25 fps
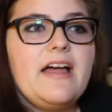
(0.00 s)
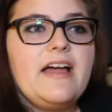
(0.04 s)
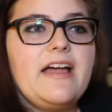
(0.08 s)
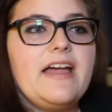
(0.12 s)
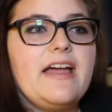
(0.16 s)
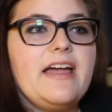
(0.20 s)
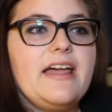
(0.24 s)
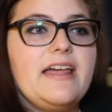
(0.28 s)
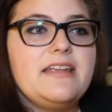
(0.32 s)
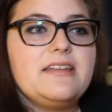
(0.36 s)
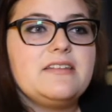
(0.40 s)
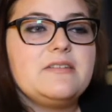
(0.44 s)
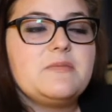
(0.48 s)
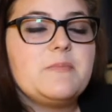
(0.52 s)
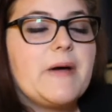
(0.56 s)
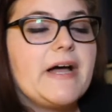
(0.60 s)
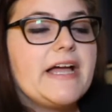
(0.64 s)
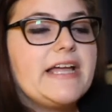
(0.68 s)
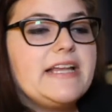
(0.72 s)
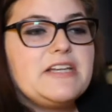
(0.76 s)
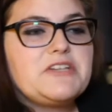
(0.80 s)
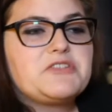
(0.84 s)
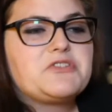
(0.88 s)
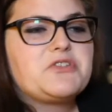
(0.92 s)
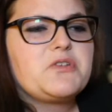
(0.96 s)
And my
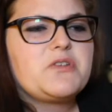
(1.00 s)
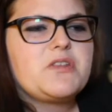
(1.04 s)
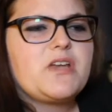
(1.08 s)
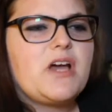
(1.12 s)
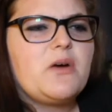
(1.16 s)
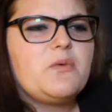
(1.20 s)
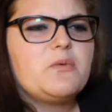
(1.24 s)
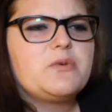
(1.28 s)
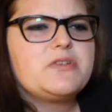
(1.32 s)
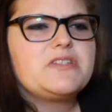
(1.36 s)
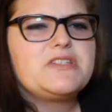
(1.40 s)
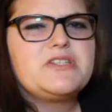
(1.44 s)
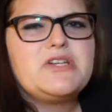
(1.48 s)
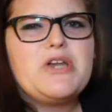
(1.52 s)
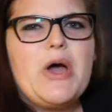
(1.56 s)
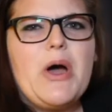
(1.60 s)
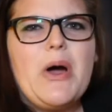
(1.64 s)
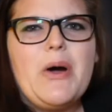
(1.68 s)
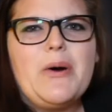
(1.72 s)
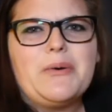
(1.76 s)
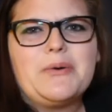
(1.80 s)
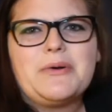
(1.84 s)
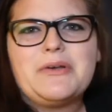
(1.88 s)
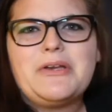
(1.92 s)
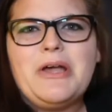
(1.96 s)
initial thought was,
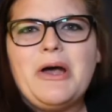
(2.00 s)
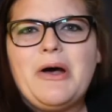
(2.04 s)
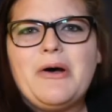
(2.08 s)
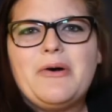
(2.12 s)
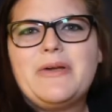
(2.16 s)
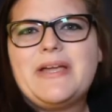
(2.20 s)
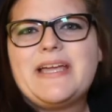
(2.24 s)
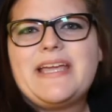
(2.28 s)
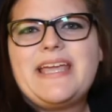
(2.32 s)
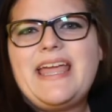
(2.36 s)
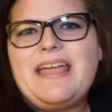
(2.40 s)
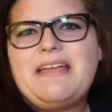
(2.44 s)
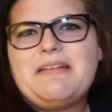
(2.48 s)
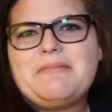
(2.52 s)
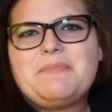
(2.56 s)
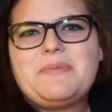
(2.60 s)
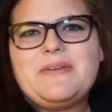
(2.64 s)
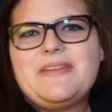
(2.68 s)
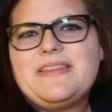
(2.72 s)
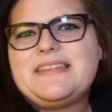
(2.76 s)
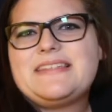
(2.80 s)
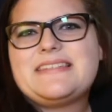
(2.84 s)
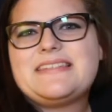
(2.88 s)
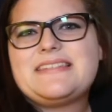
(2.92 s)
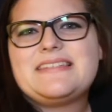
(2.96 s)
no, no, it can't
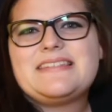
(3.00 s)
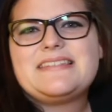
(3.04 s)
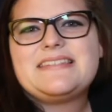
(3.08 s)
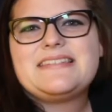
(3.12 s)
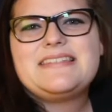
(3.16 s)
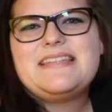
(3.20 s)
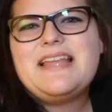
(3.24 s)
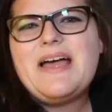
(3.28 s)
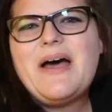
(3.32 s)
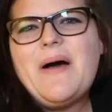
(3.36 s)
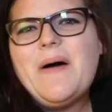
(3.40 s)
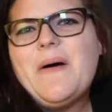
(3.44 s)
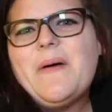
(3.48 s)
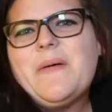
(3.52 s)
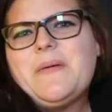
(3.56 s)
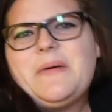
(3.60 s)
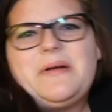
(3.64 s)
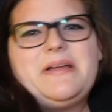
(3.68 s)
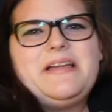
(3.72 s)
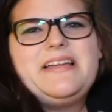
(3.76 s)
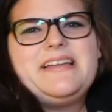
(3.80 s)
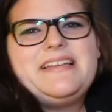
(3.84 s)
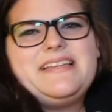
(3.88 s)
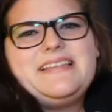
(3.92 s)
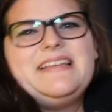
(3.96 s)
be. This is, no,
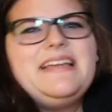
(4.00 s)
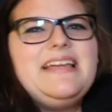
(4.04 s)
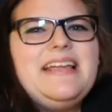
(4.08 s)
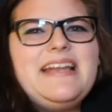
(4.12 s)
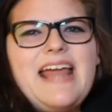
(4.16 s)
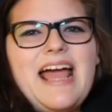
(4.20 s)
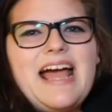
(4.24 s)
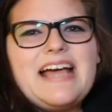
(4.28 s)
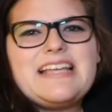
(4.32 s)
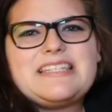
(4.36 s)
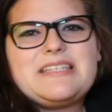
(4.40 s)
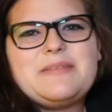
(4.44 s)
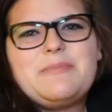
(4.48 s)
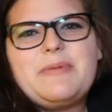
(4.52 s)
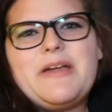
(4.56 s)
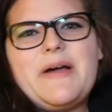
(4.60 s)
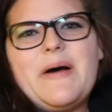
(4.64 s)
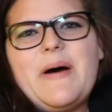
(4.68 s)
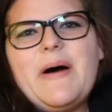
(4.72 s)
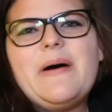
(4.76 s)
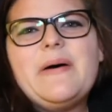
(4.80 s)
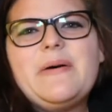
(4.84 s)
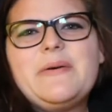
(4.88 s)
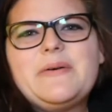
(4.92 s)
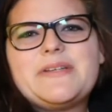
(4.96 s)
it has to be a
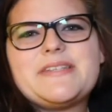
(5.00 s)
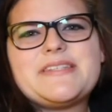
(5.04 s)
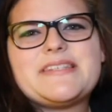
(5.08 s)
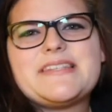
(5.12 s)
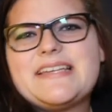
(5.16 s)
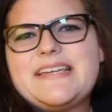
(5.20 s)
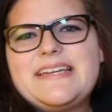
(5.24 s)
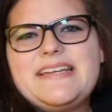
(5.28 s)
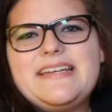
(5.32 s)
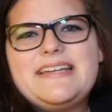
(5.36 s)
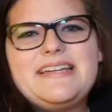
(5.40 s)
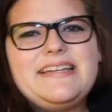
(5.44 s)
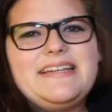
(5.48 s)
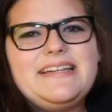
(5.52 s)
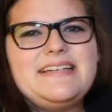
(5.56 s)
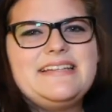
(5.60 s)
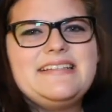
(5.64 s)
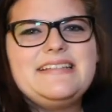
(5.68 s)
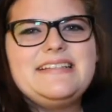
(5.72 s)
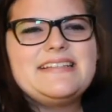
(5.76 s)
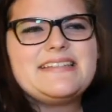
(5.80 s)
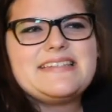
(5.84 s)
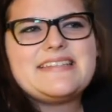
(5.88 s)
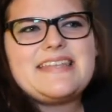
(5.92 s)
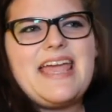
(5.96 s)
hoax. Like,
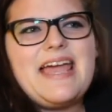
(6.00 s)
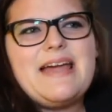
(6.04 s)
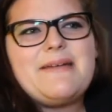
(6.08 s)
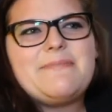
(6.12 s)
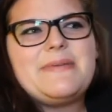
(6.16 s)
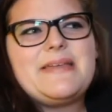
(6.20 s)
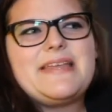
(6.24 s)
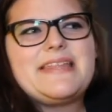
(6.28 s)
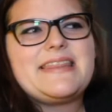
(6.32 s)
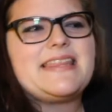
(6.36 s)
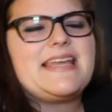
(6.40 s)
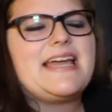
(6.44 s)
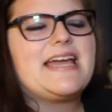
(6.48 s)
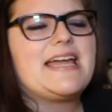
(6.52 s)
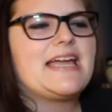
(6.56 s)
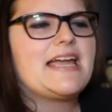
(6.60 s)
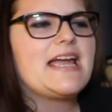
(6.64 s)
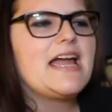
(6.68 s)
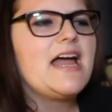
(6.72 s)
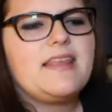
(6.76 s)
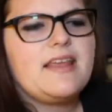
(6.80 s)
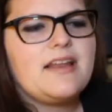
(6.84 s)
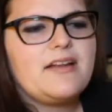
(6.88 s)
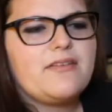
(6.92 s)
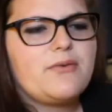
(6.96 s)
this can't be a
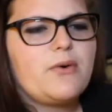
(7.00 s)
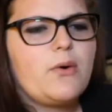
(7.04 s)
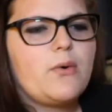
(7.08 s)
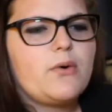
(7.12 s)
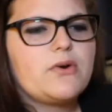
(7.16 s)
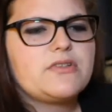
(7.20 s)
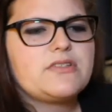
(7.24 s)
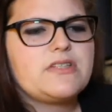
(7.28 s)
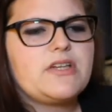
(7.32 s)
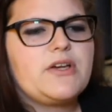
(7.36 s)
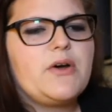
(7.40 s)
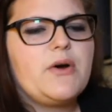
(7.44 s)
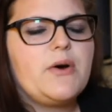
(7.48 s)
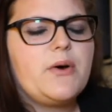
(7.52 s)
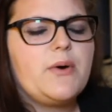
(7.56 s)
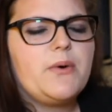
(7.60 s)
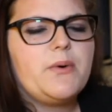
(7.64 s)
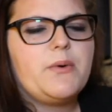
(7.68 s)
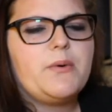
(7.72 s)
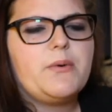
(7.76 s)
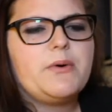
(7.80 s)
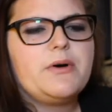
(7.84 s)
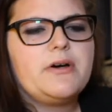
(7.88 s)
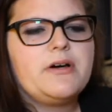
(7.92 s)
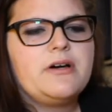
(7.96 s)
thing. Then, of course, I
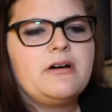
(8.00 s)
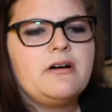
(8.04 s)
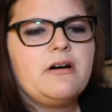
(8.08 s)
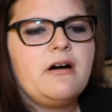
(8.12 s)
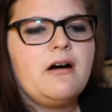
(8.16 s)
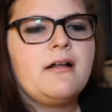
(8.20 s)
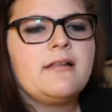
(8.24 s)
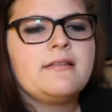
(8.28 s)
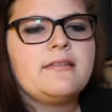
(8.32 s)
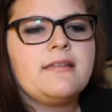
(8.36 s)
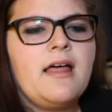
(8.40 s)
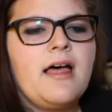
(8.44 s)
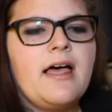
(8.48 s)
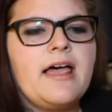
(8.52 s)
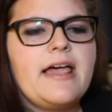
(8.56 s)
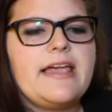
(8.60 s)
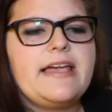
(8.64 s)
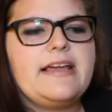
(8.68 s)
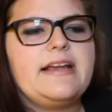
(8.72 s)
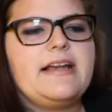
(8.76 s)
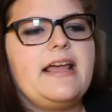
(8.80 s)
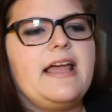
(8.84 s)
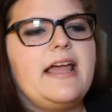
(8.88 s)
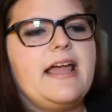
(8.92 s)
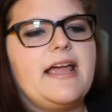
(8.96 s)
go
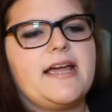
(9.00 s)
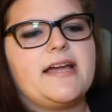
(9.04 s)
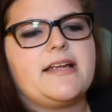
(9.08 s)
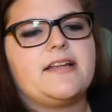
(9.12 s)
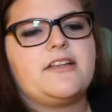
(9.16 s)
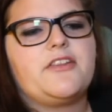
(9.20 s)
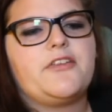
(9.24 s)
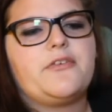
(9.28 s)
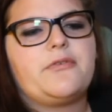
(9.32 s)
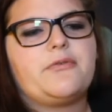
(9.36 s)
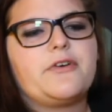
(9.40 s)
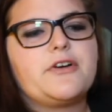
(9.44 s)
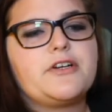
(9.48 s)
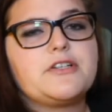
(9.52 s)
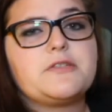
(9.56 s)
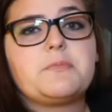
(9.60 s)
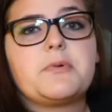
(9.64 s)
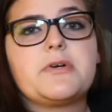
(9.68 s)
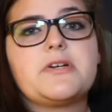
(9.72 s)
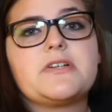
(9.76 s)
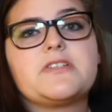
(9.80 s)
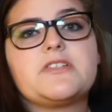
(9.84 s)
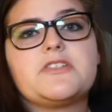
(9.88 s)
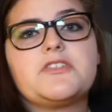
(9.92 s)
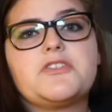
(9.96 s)
online and the first
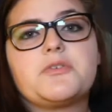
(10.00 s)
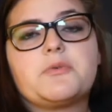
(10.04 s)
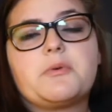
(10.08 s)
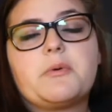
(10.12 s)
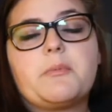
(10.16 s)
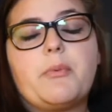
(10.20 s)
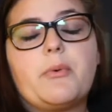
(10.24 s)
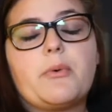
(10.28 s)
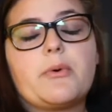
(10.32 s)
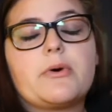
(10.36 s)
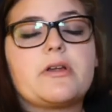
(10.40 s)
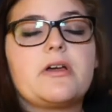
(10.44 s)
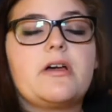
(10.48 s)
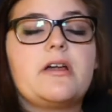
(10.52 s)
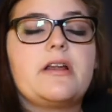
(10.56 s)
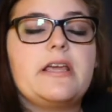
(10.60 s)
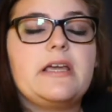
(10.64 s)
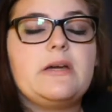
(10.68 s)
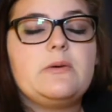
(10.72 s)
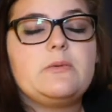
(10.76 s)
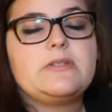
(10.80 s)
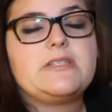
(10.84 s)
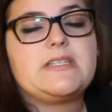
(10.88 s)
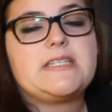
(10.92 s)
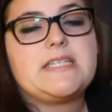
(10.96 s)
person to report on
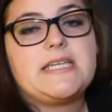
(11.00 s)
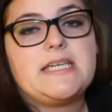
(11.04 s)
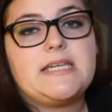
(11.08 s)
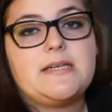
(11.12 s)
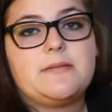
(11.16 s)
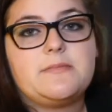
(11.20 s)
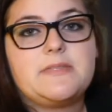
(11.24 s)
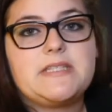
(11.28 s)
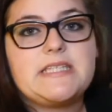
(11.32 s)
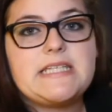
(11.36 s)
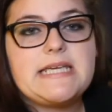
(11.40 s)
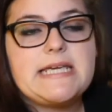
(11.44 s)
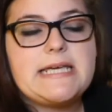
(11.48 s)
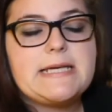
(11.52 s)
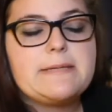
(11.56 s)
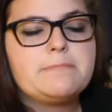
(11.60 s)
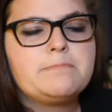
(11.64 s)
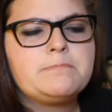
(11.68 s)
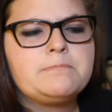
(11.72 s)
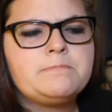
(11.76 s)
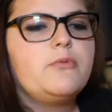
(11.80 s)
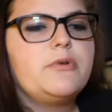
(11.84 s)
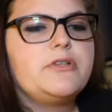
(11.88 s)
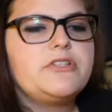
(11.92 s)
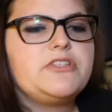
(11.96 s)
it was TMZ,
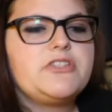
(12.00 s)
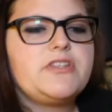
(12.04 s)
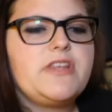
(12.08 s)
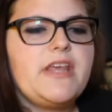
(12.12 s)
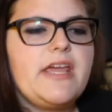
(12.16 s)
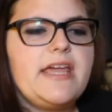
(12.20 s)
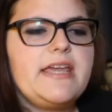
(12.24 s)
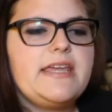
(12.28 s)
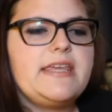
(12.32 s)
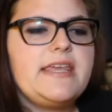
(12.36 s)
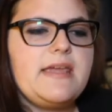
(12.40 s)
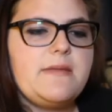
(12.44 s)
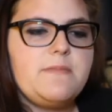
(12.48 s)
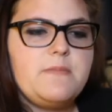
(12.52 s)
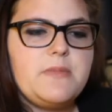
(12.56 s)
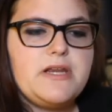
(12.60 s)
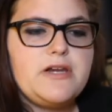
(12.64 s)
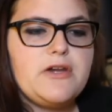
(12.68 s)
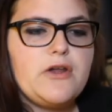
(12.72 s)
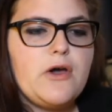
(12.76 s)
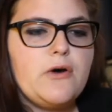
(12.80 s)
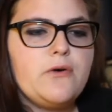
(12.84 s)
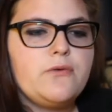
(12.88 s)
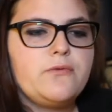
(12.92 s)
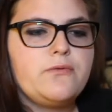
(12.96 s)
which they can
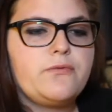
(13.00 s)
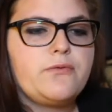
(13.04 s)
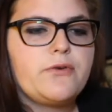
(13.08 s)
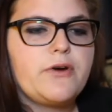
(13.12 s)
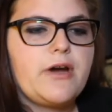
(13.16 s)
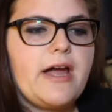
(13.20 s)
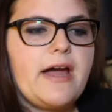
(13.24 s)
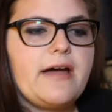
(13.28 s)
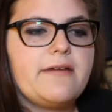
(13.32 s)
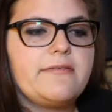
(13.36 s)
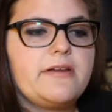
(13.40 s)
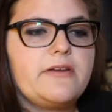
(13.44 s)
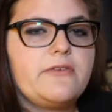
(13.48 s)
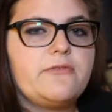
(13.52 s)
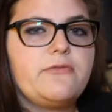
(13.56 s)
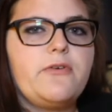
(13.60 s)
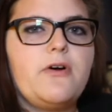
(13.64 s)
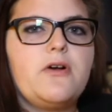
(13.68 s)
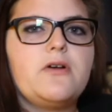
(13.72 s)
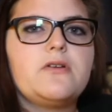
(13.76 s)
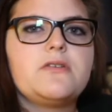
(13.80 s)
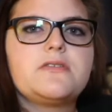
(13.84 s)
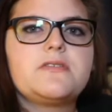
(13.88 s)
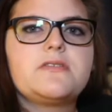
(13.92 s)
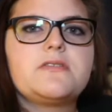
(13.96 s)
be known for having
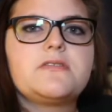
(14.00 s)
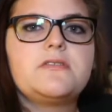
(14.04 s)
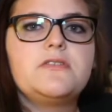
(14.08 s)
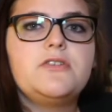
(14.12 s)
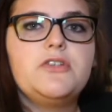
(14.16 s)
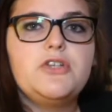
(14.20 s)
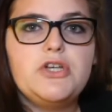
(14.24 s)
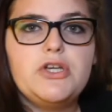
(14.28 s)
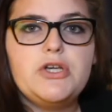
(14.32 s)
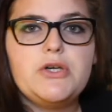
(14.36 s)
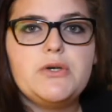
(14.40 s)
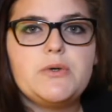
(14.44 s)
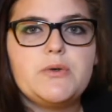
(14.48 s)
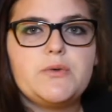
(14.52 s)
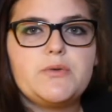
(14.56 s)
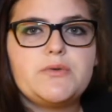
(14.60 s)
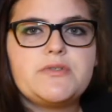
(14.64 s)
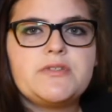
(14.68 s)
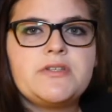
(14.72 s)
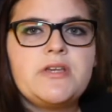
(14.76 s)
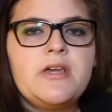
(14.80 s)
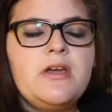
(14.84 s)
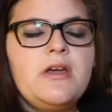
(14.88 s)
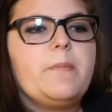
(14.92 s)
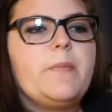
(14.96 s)
false
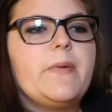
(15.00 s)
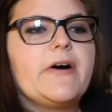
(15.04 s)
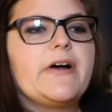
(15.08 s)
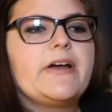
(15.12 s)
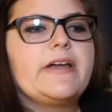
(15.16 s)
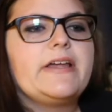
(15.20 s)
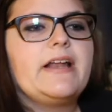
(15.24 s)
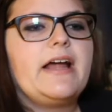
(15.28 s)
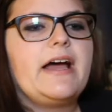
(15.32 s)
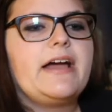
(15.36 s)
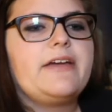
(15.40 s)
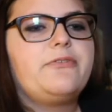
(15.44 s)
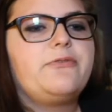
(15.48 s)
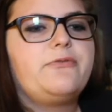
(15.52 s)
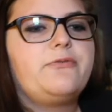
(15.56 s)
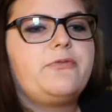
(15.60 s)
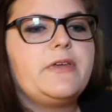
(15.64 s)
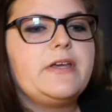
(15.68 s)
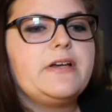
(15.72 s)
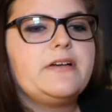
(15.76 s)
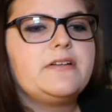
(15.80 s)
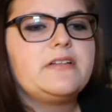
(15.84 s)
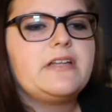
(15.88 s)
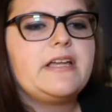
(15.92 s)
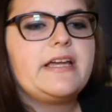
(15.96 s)
news, but I
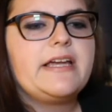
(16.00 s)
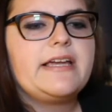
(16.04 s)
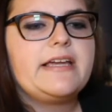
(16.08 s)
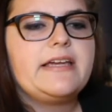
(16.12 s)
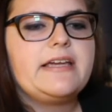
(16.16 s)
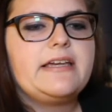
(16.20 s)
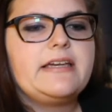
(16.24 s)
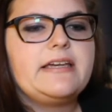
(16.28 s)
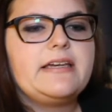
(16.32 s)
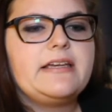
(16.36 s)
feel like